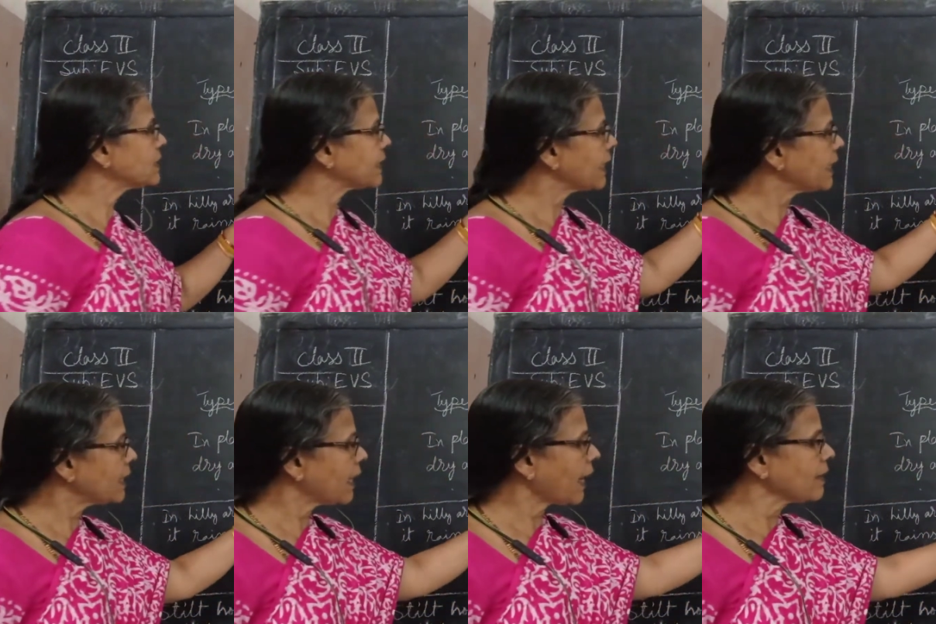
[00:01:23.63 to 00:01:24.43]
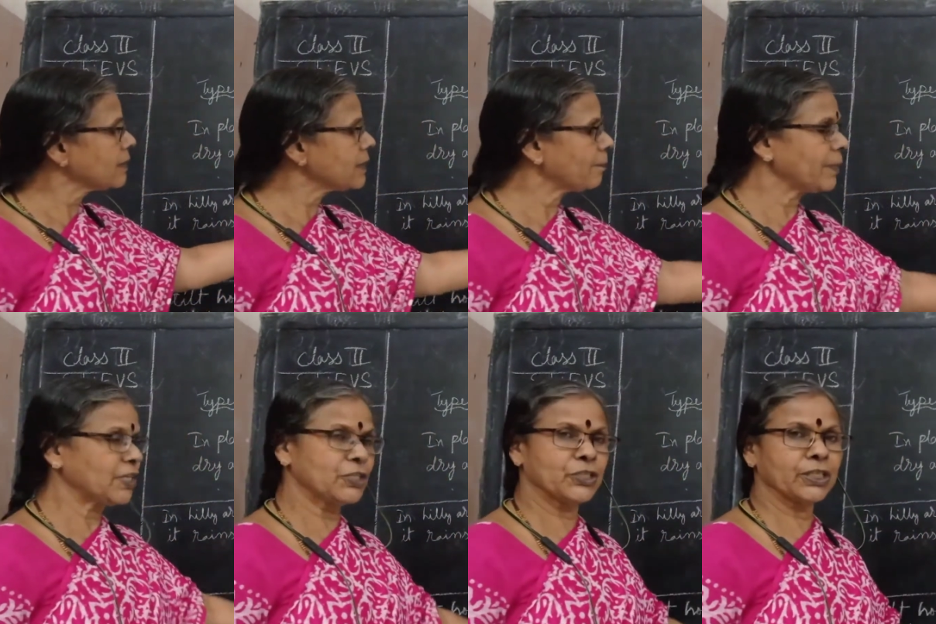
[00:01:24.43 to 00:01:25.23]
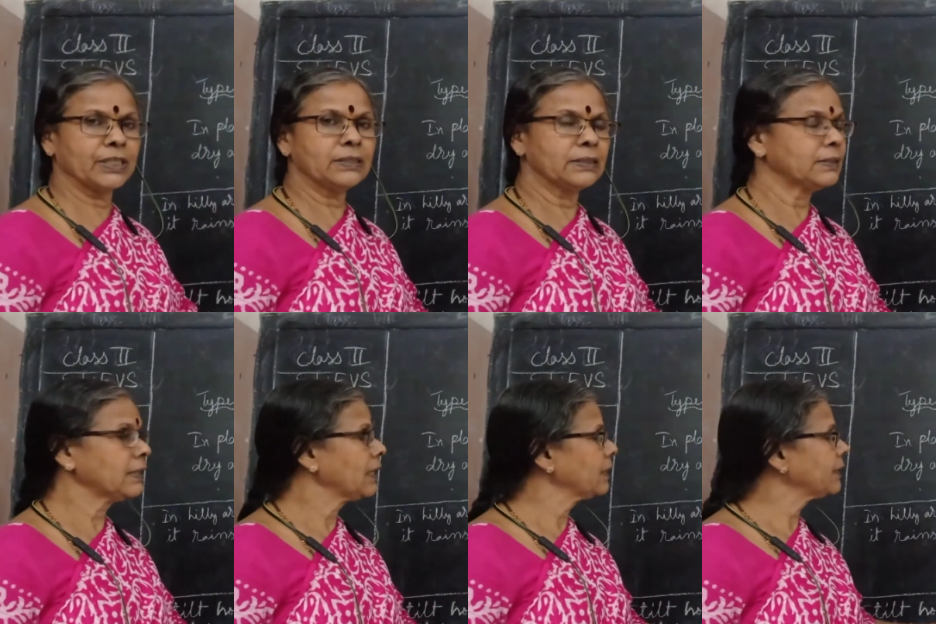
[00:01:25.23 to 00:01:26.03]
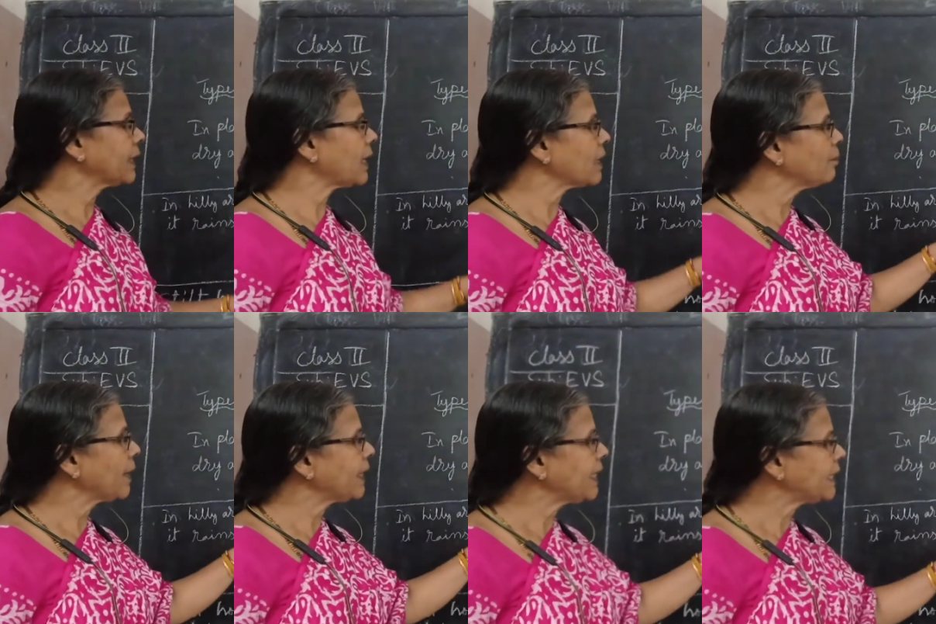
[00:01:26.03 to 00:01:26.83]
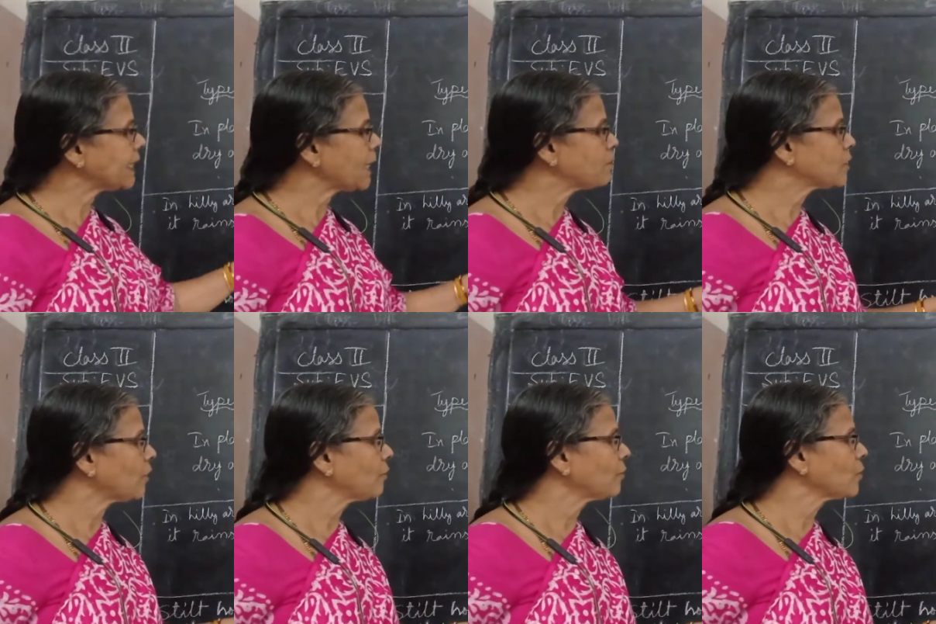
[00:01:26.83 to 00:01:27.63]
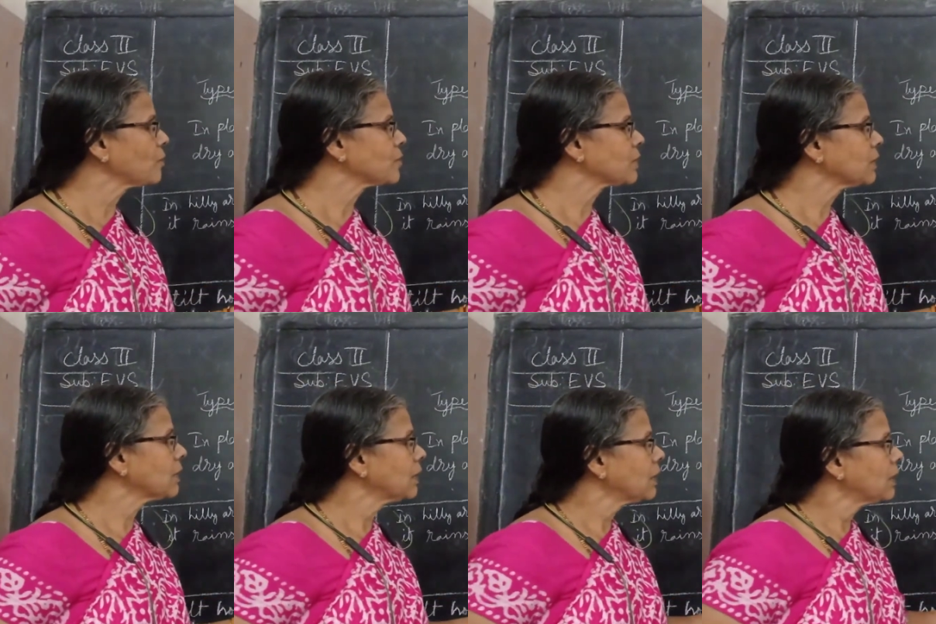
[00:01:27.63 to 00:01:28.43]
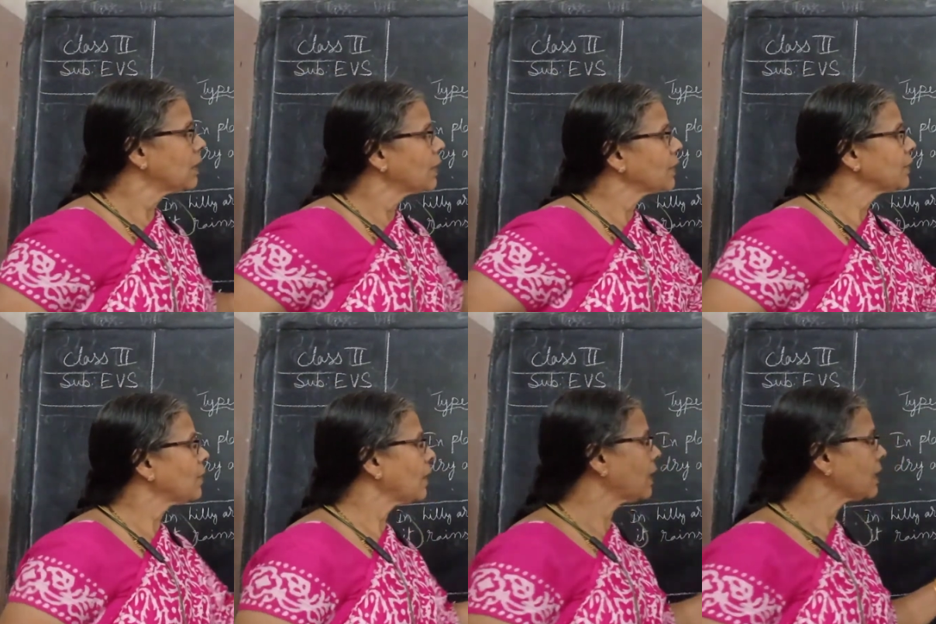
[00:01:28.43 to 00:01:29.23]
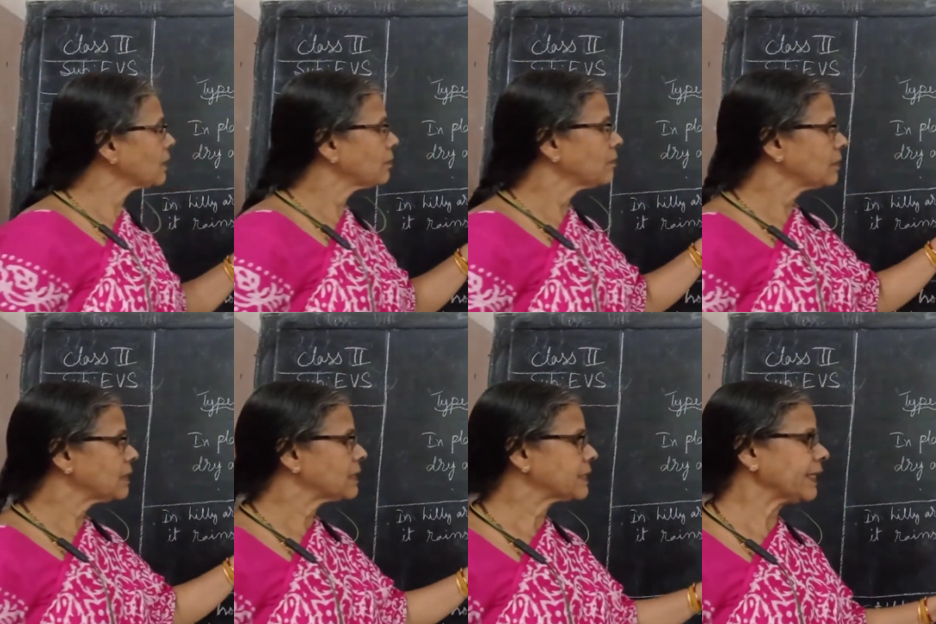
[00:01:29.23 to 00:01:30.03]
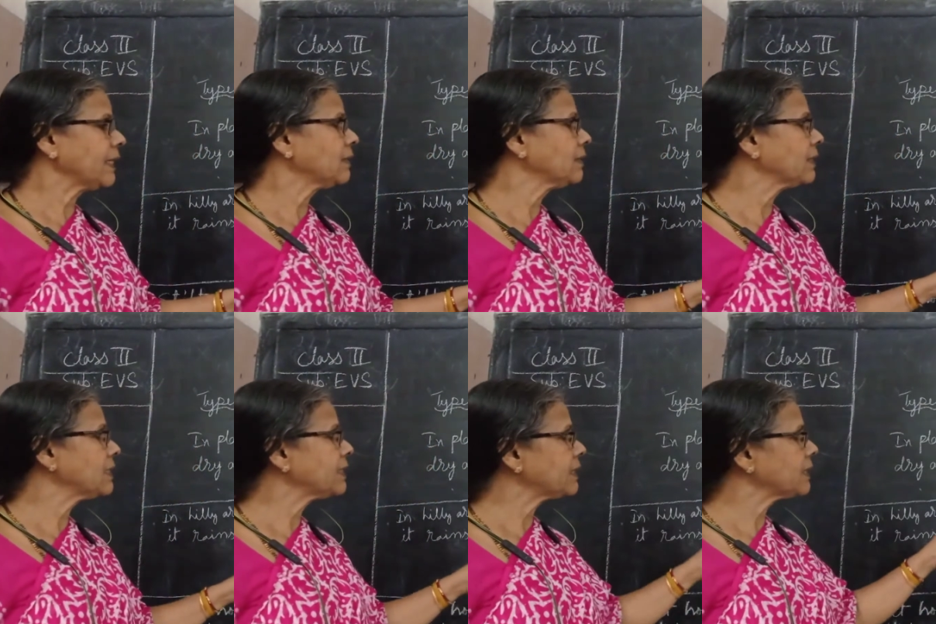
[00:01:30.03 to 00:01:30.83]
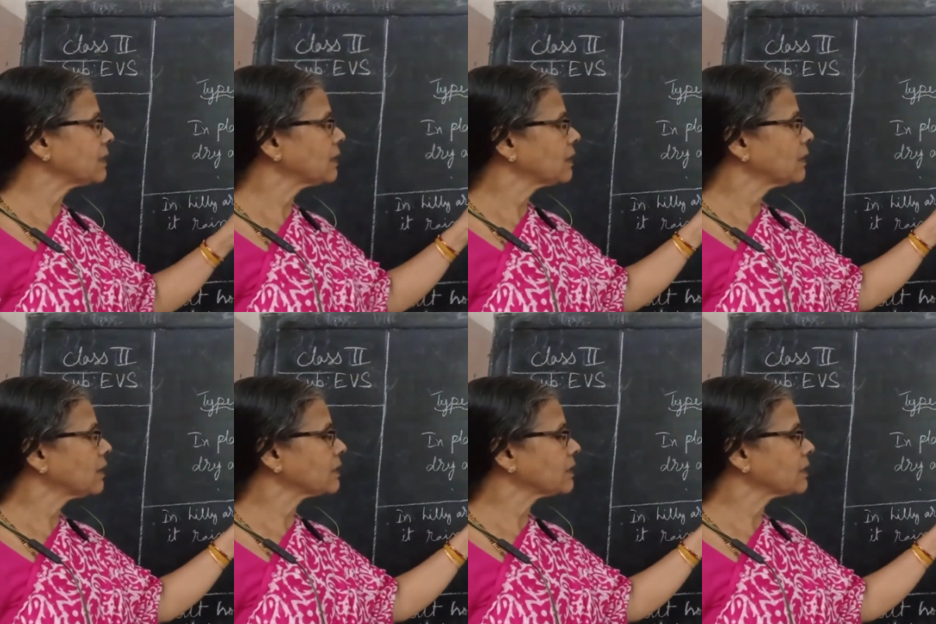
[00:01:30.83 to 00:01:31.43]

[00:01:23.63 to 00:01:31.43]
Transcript: see in the picture there are many types of roofs you all are seeing, isn't it?